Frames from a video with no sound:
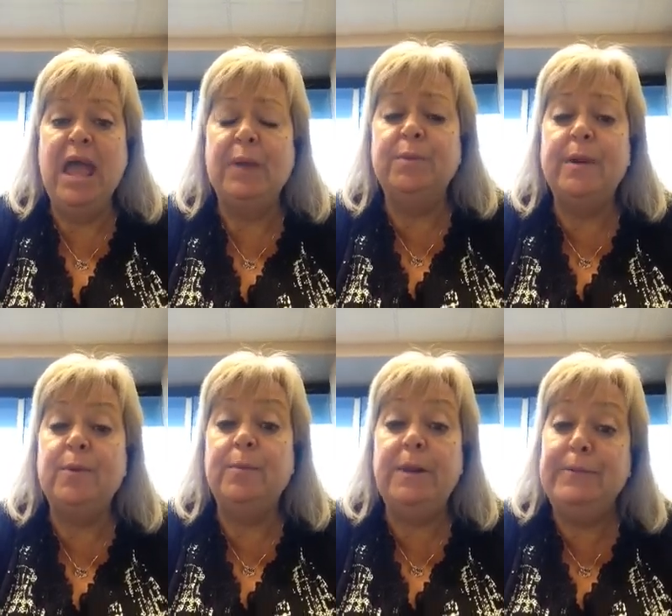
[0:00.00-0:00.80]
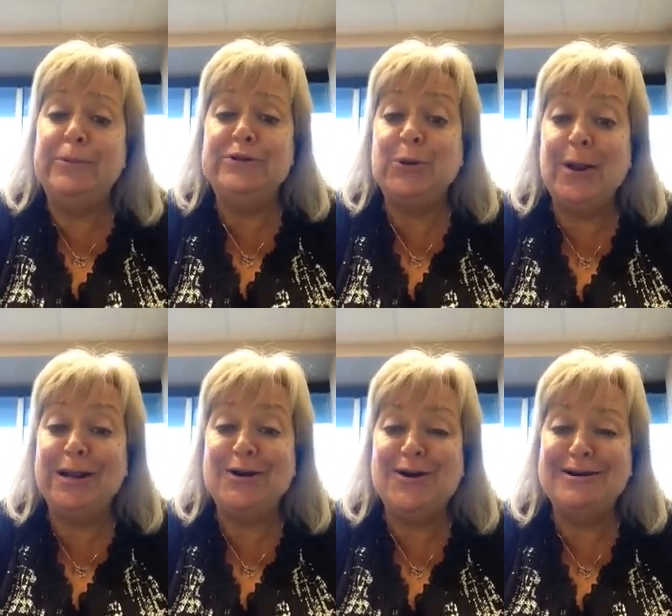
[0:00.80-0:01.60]
And remember, people's
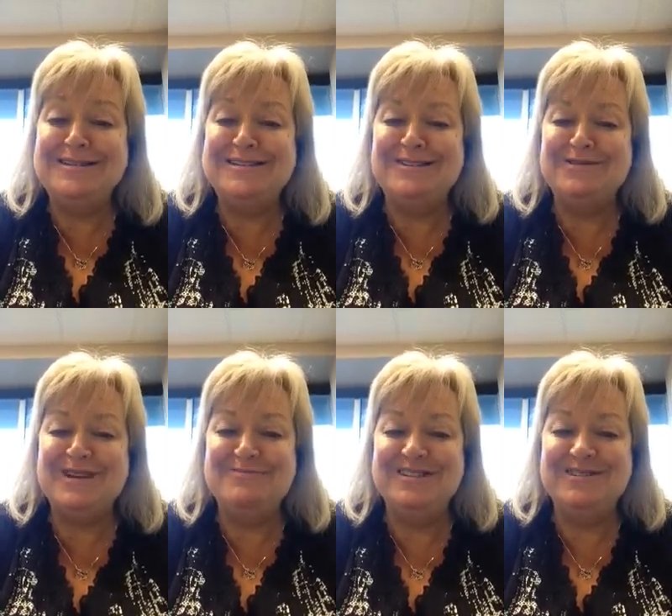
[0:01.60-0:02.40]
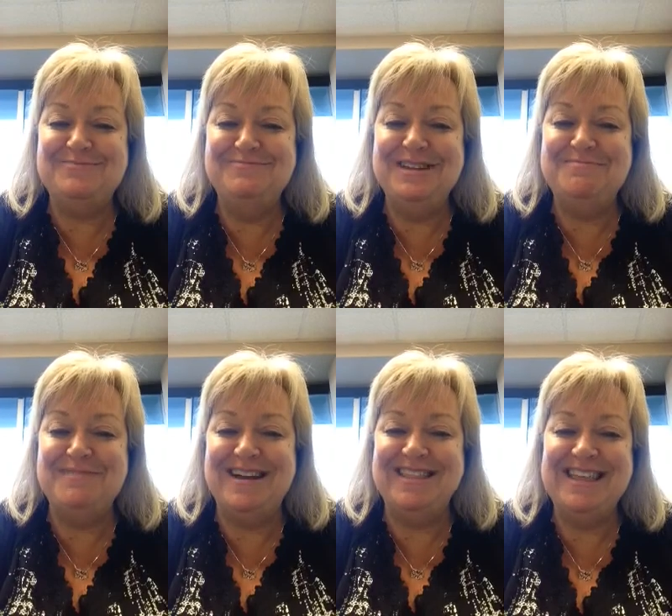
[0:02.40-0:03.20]
credit cards don't come until
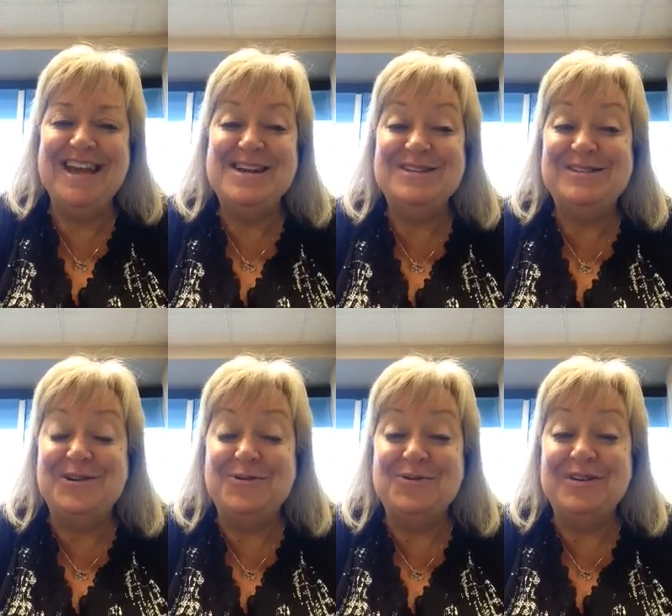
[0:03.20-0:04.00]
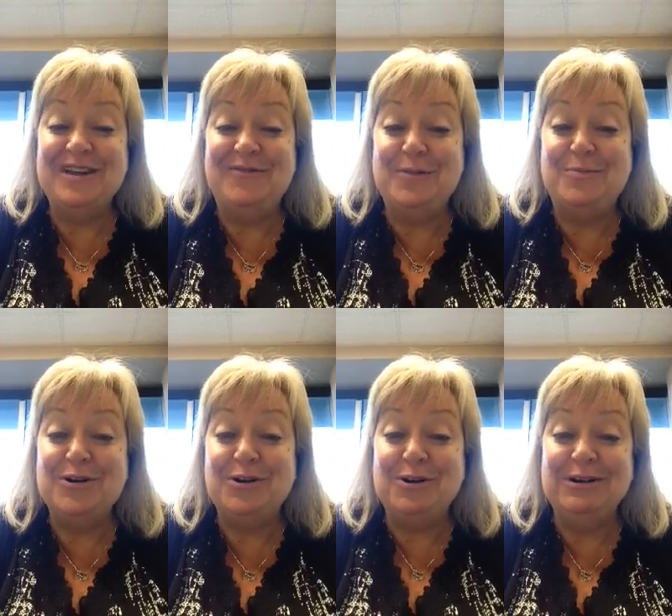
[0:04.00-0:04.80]
mid-month. So if you
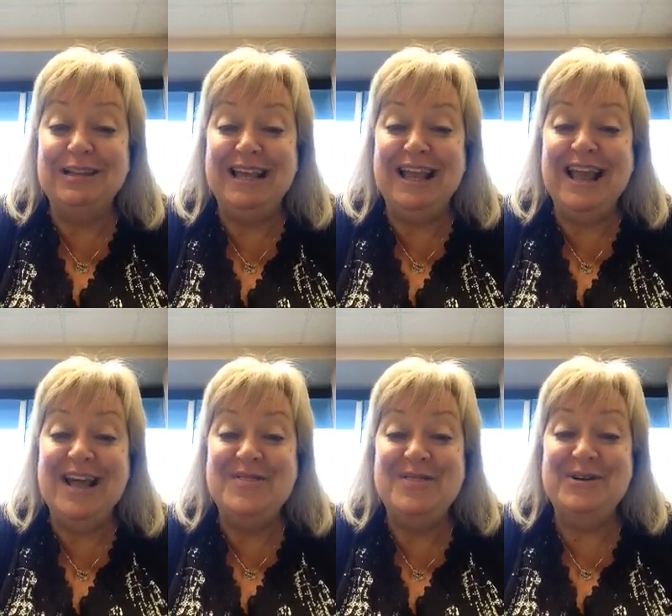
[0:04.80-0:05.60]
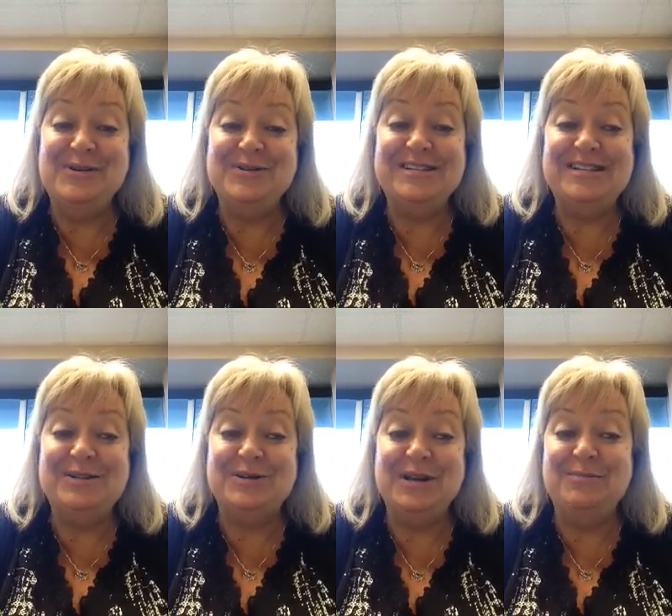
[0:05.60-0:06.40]
book early, they're
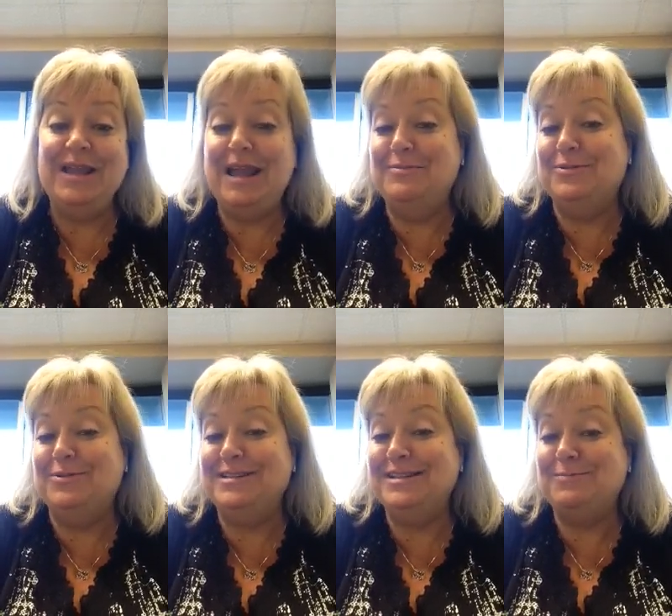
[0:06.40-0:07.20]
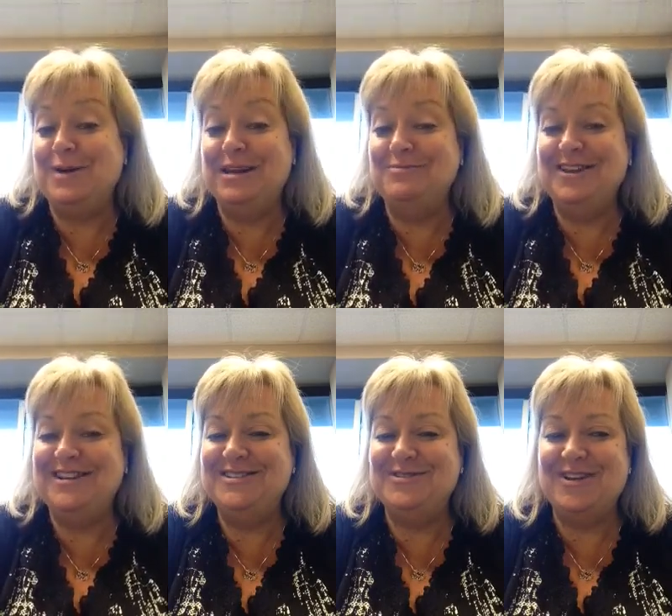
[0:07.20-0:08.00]
still going to be able to spend
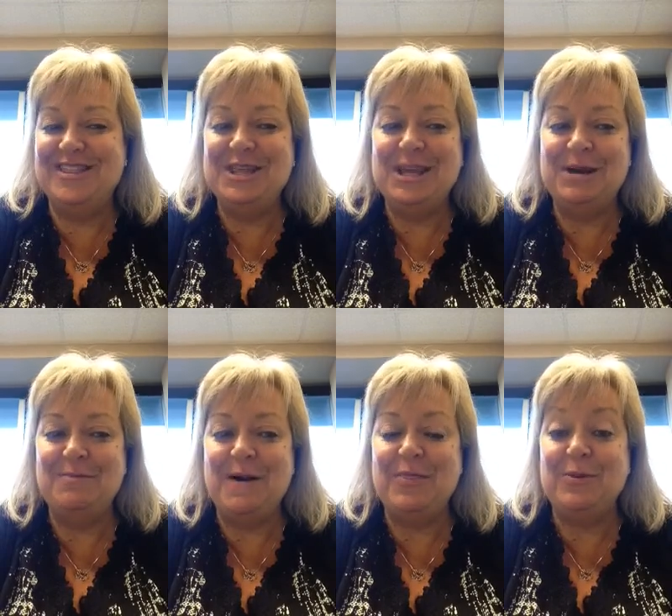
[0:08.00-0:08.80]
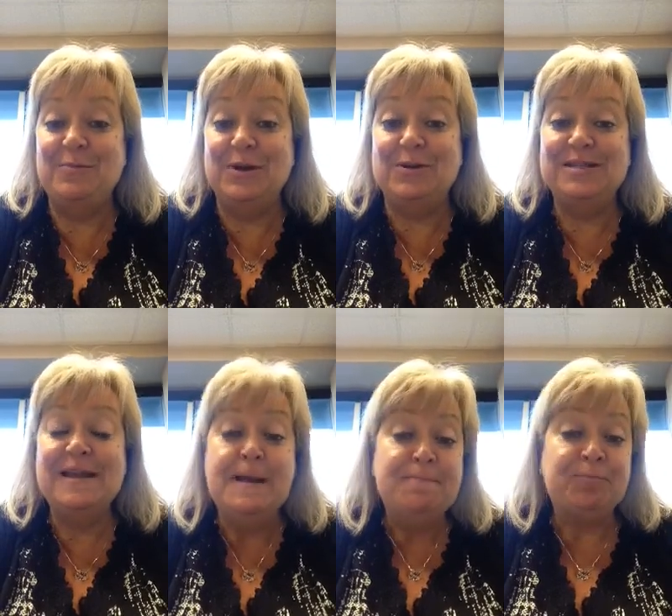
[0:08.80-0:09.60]
because they're not thinking about their bills.
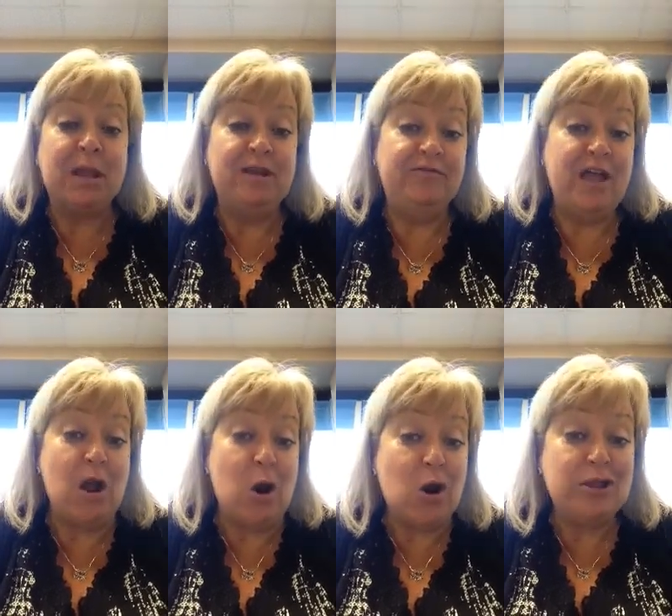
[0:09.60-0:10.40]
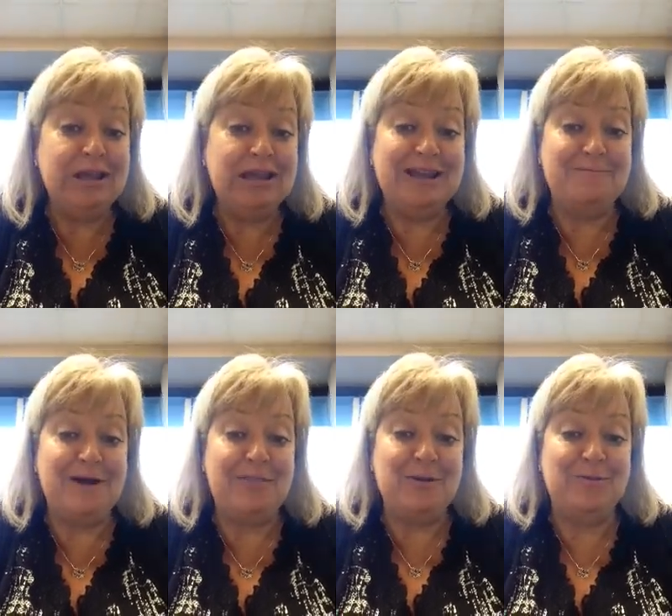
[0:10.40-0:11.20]
And if they are thinking
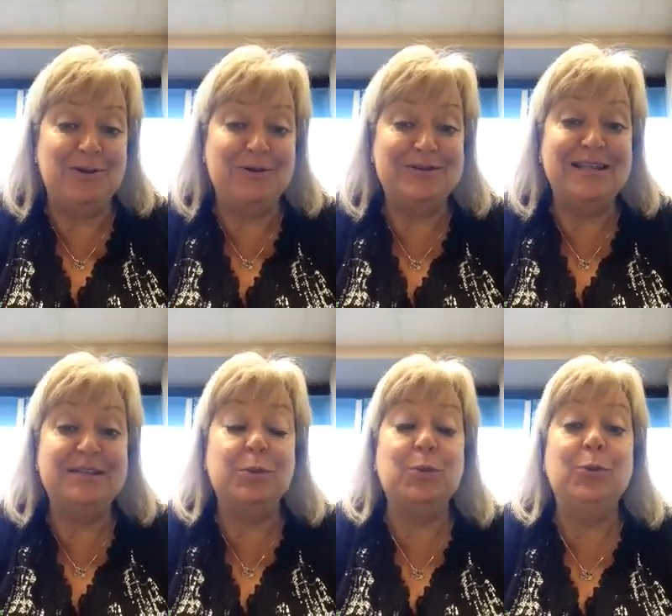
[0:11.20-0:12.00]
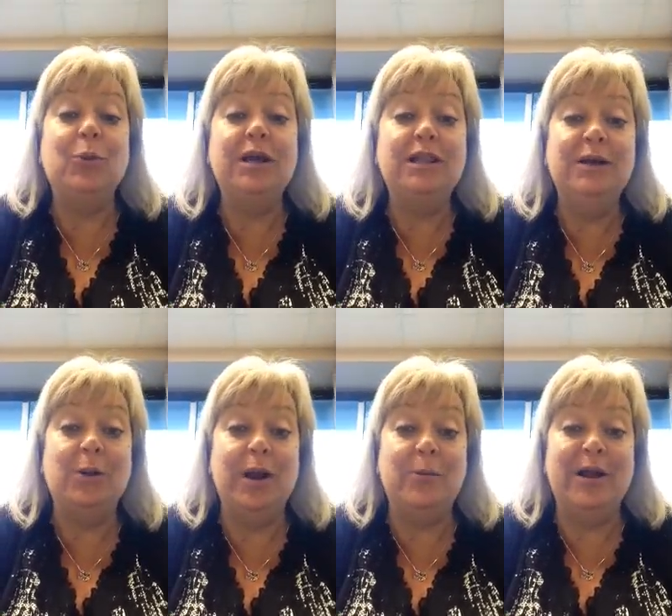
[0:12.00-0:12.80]
about their bills, that's a really
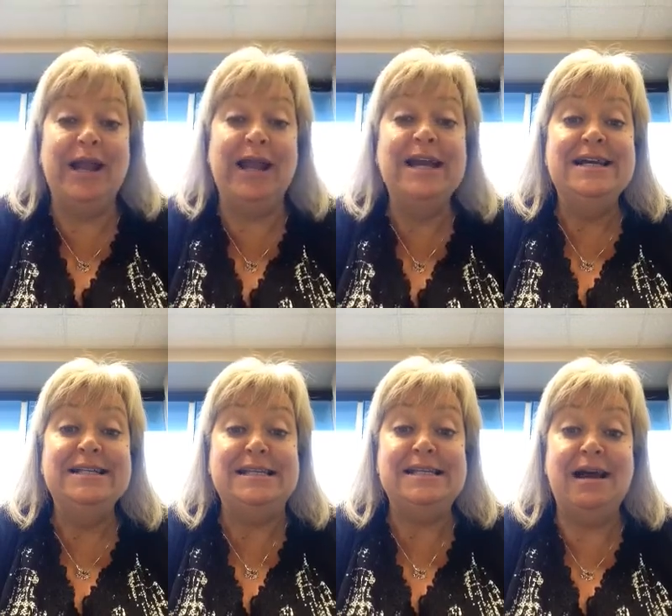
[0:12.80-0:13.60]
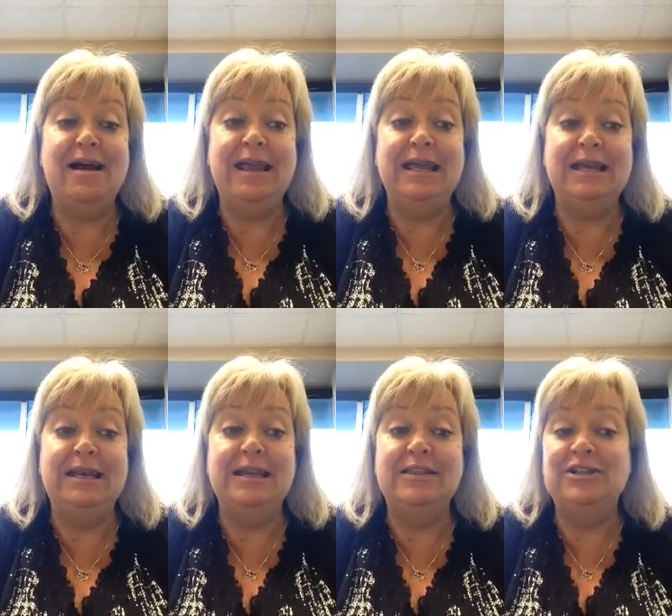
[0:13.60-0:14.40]
great way to tie
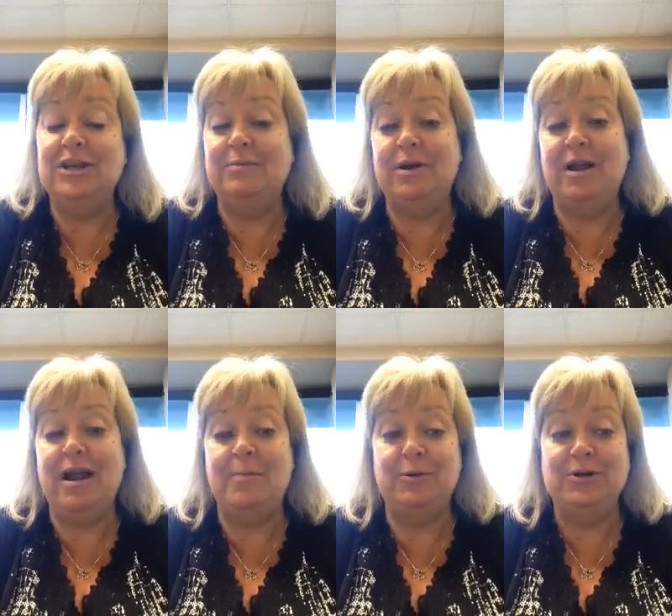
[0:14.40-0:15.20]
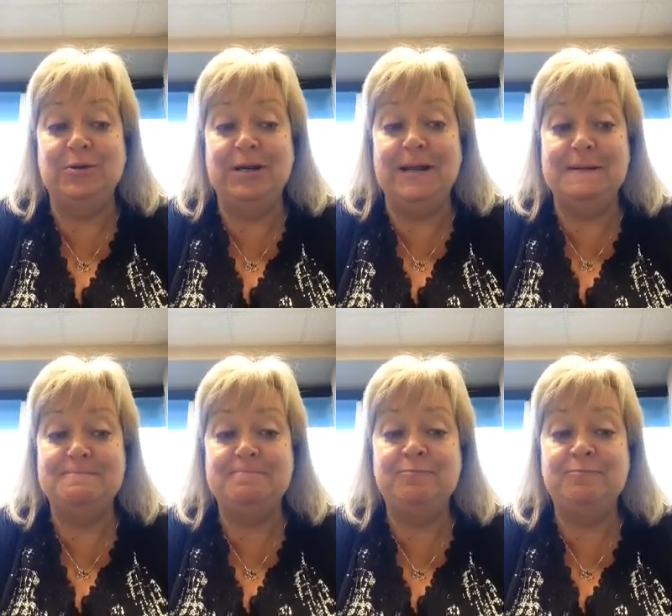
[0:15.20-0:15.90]
in the Jamberry opportunity.